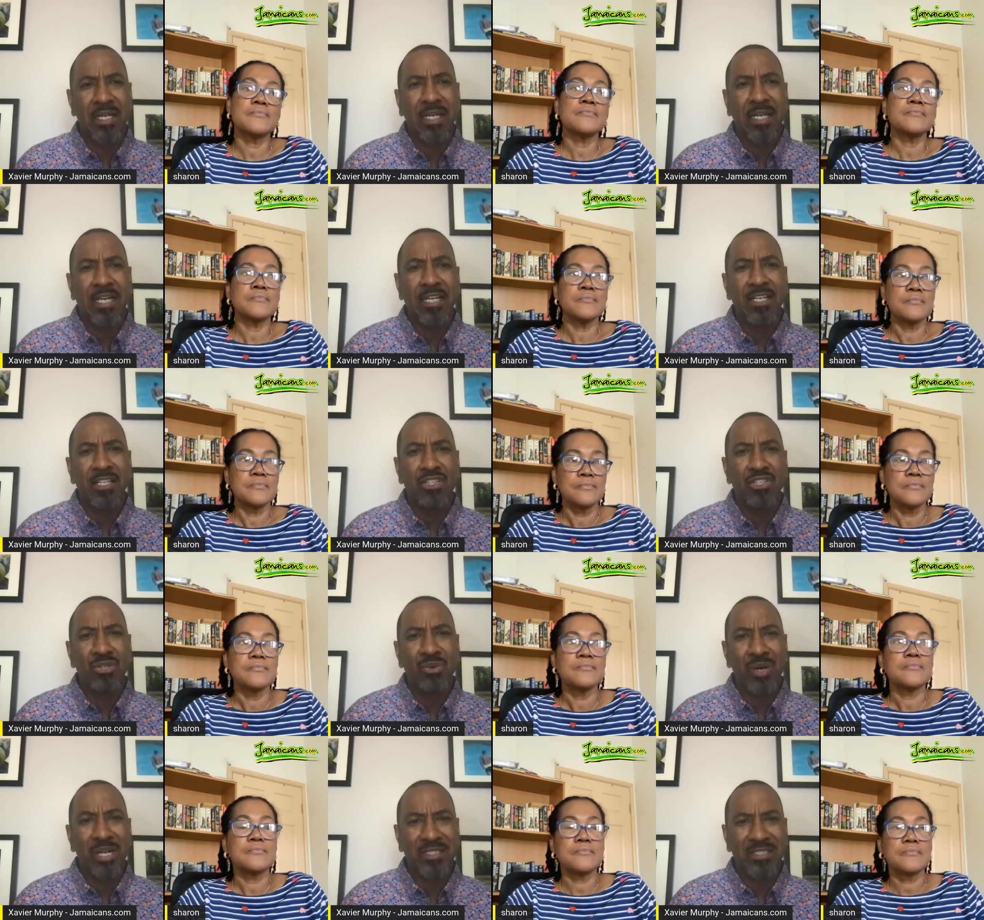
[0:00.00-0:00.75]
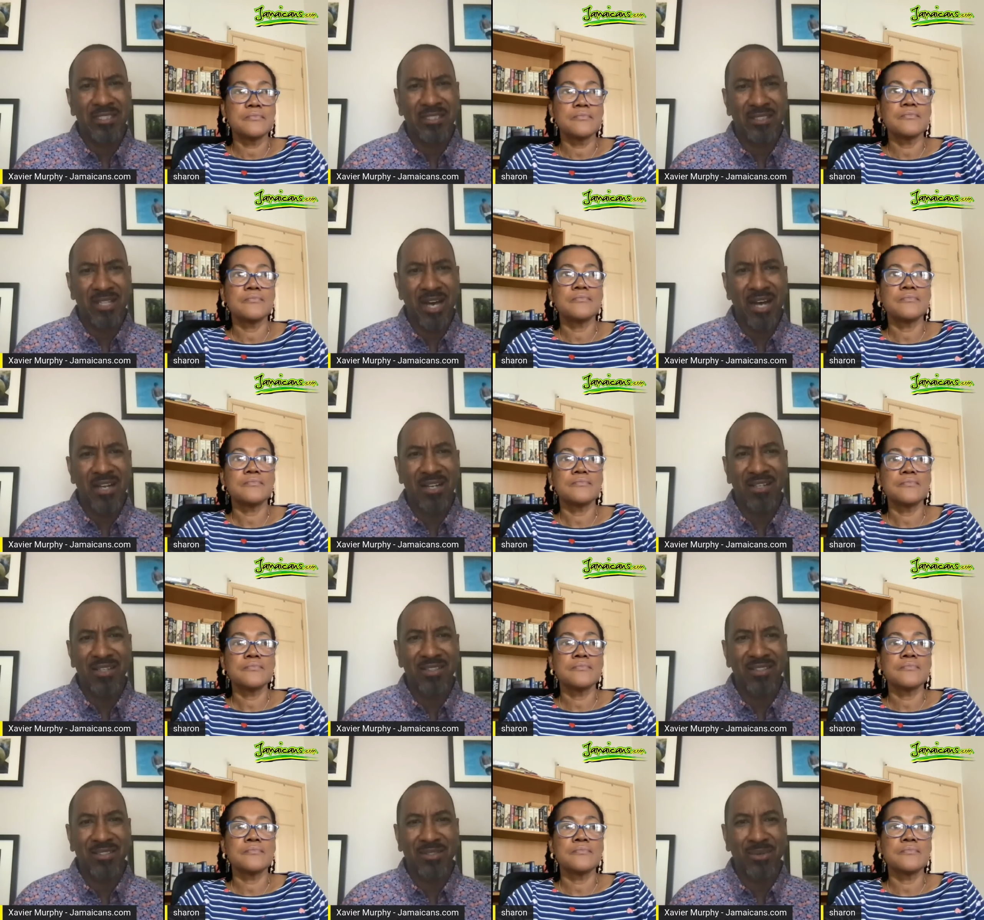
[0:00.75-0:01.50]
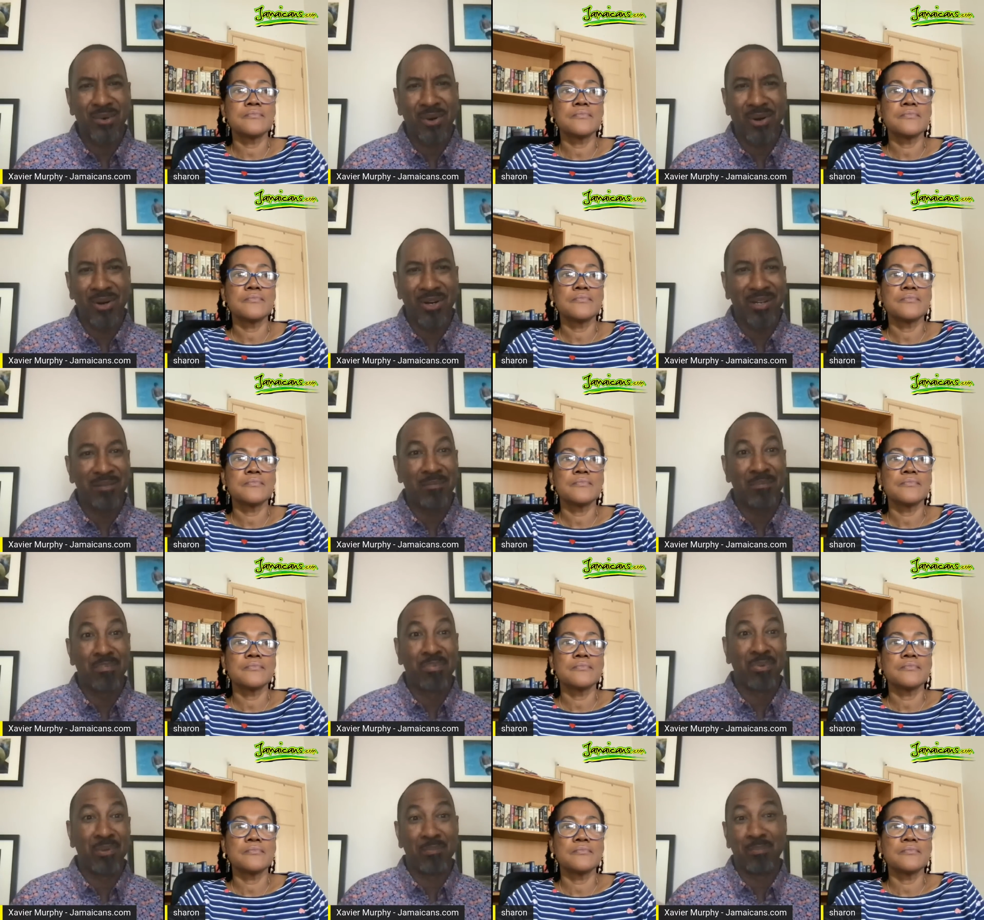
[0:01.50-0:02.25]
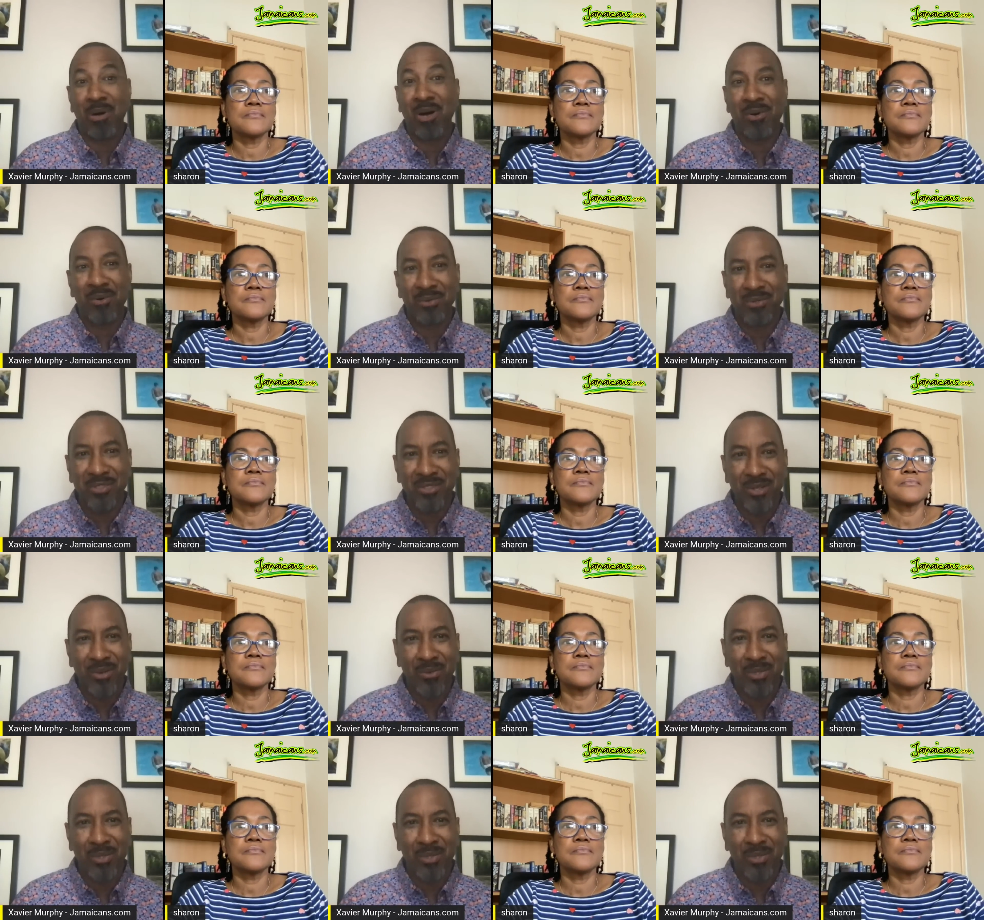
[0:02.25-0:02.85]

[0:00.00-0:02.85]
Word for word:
Speaker 1: in US dollars or in pounds or